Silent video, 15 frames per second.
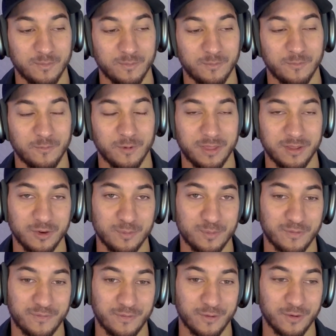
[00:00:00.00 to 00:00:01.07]
whether you
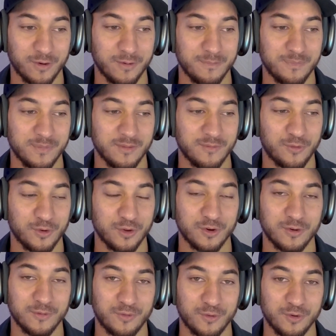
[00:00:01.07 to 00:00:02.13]
prefer for
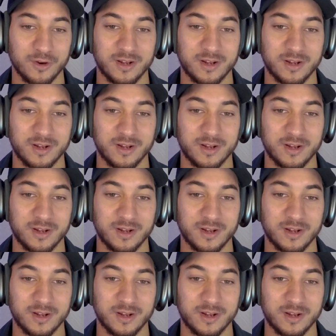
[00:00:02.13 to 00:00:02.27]
your